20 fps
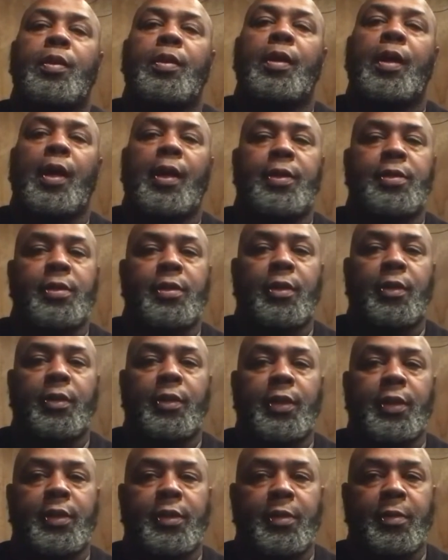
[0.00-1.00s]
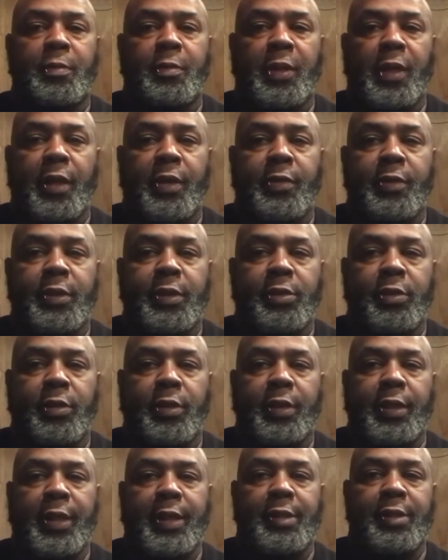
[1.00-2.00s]
as you know, lithium batteries are
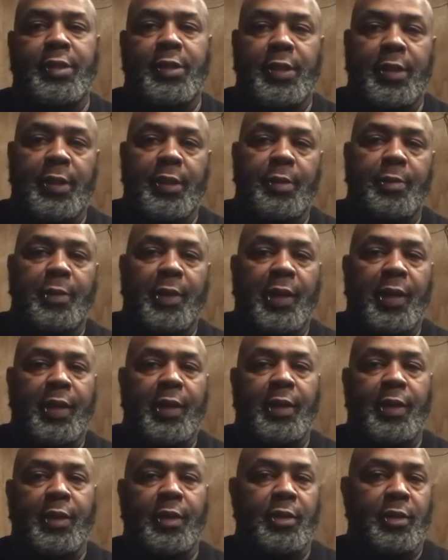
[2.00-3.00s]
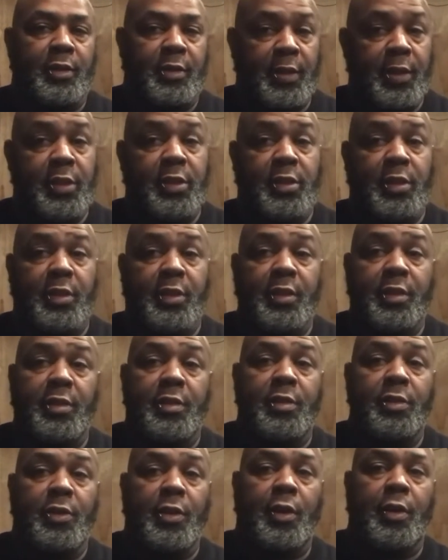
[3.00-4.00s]
not cheap. I had initially
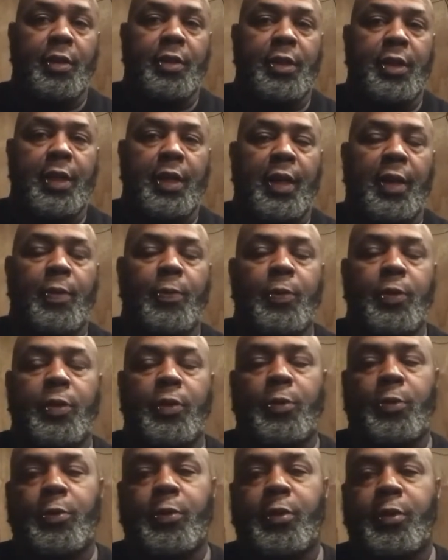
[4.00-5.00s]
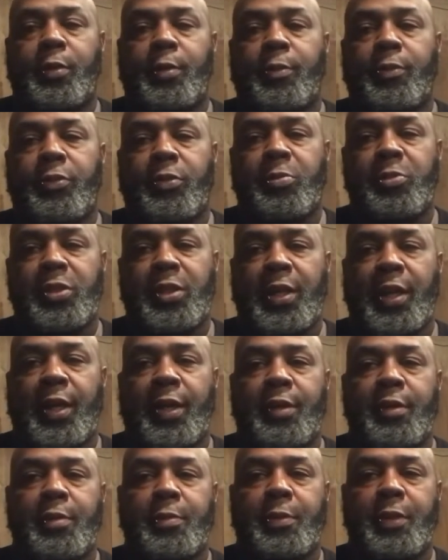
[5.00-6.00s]
thought that I would order them from
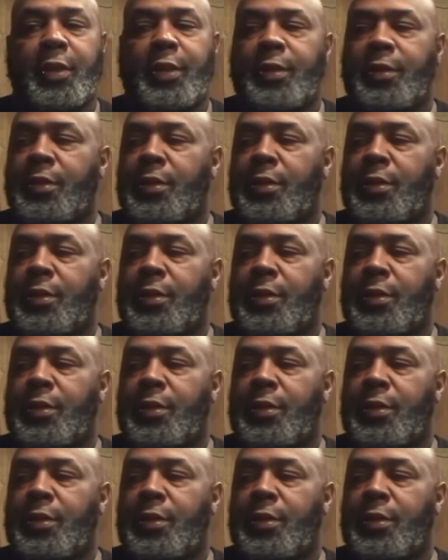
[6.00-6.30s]
China, but